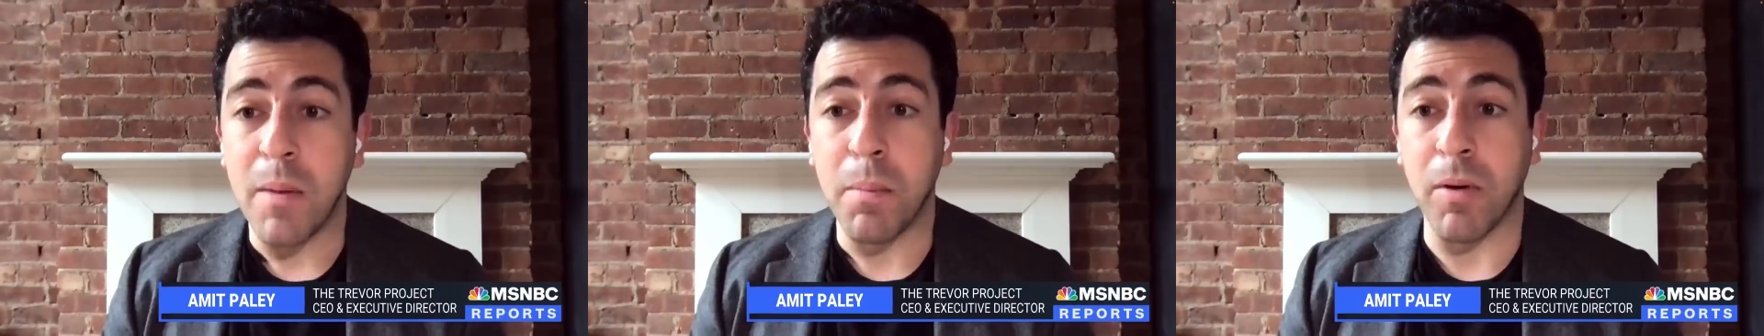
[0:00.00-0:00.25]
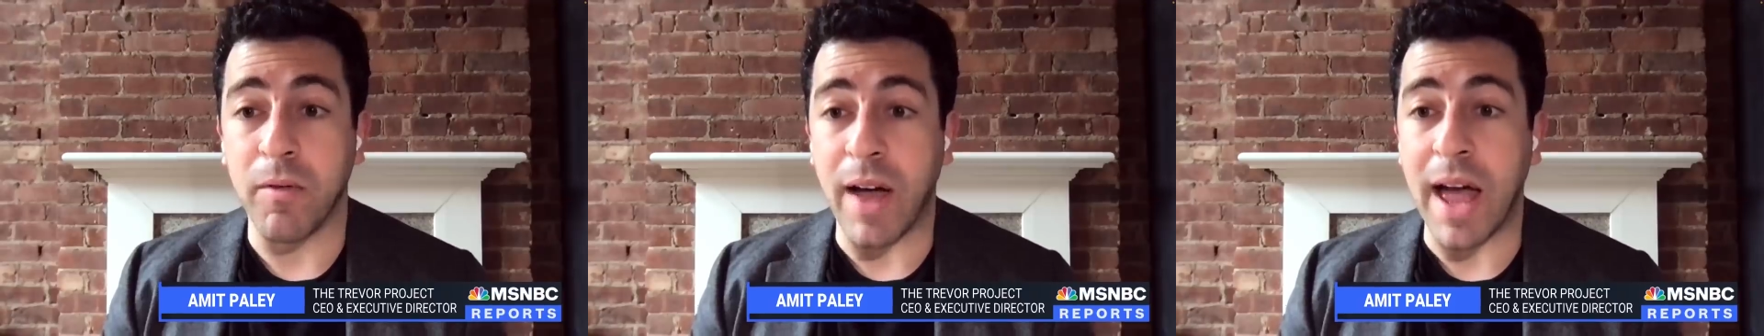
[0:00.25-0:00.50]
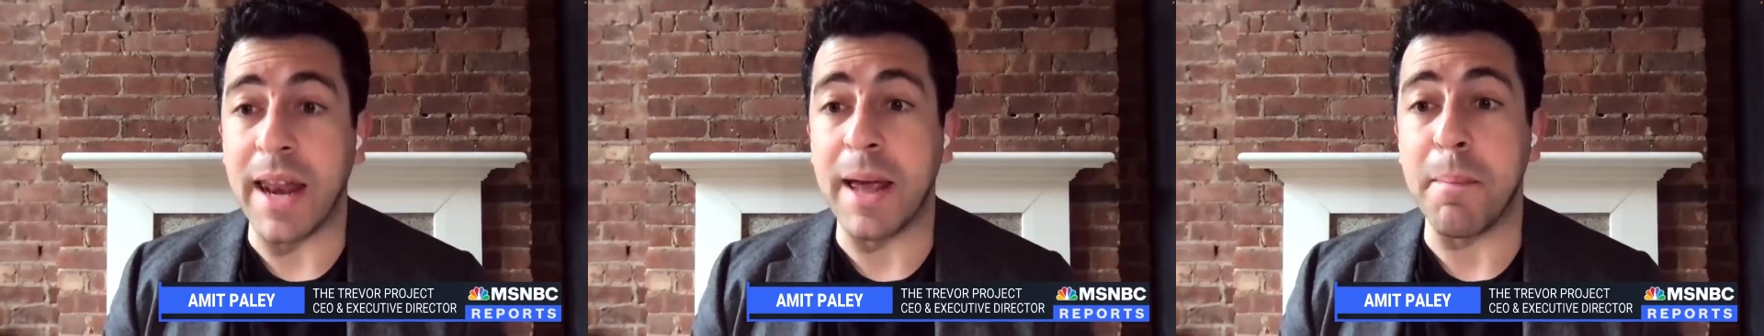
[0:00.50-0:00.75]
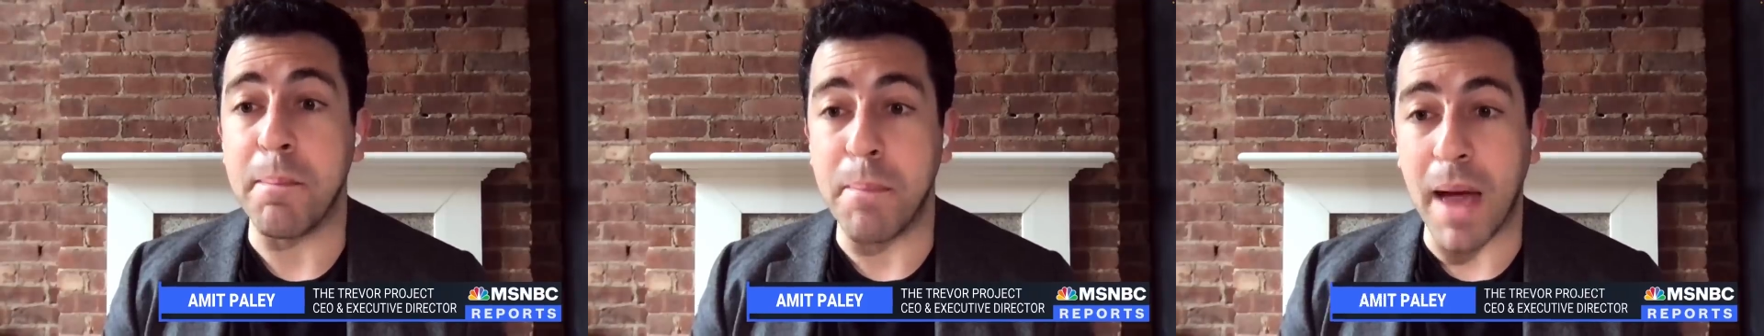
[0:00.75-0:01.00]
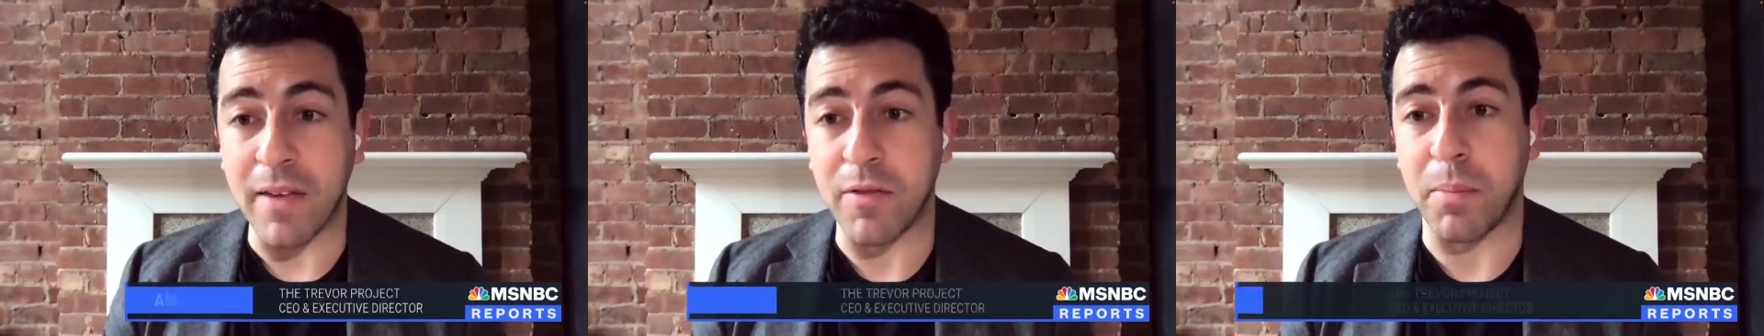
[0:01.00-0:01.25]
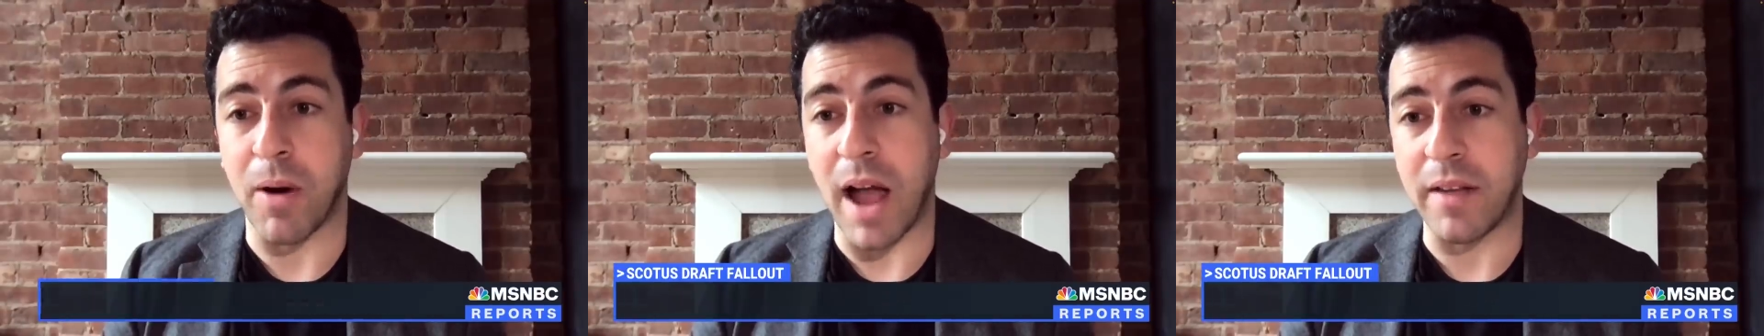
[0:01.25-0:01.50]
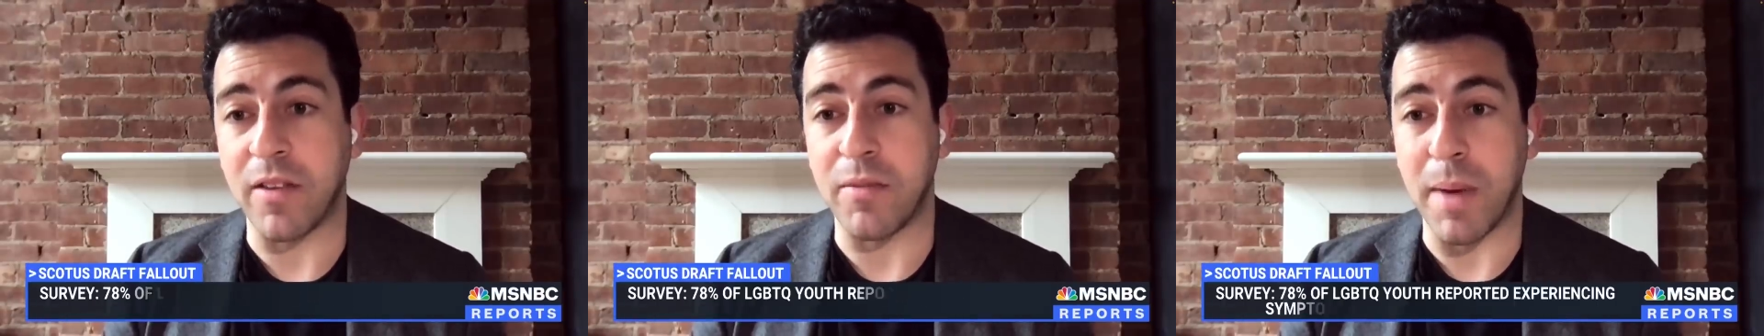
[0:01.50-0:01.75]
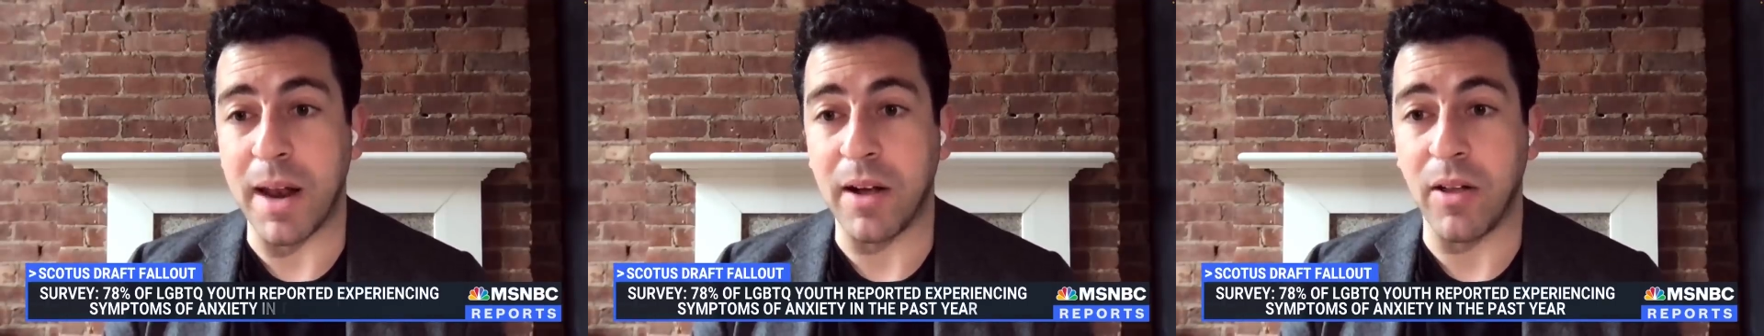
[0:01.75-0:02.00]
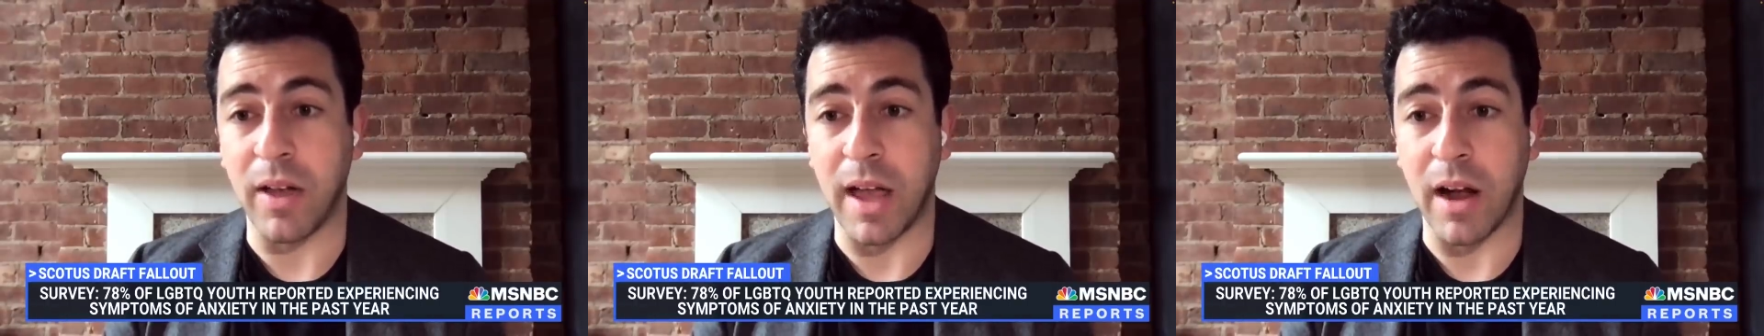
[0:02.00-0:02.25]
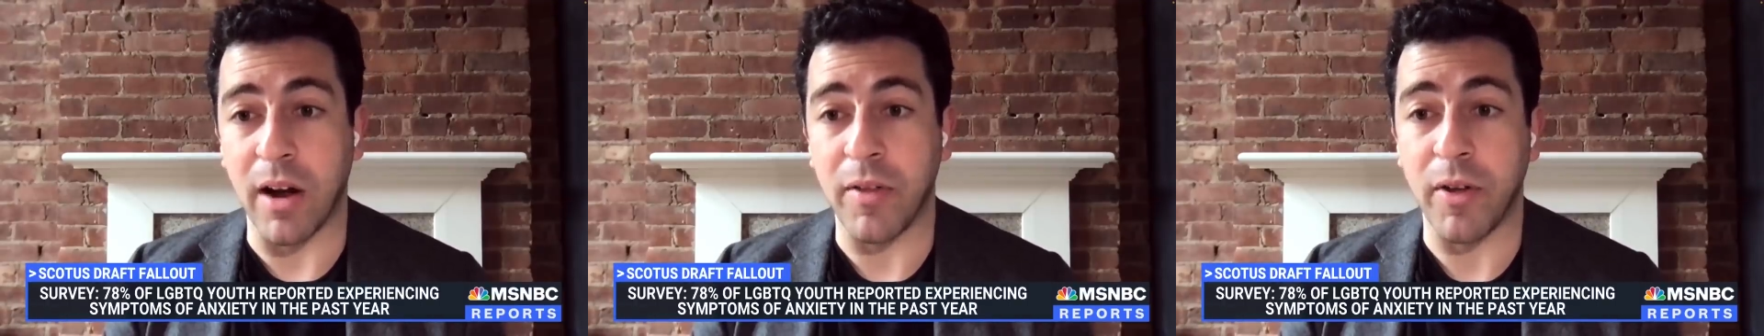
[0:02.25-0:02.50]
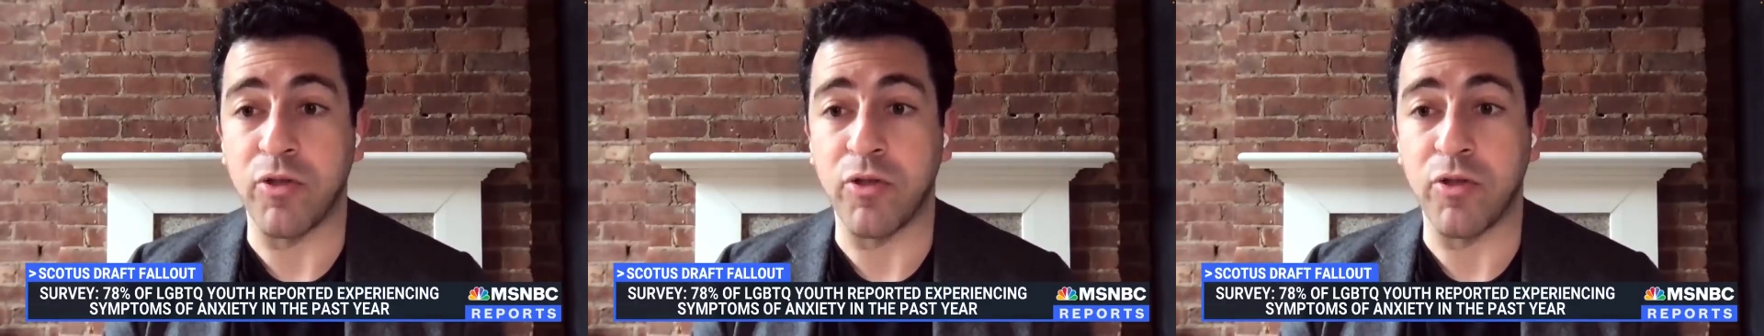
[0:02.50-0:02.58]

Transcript: providing best practice medical care.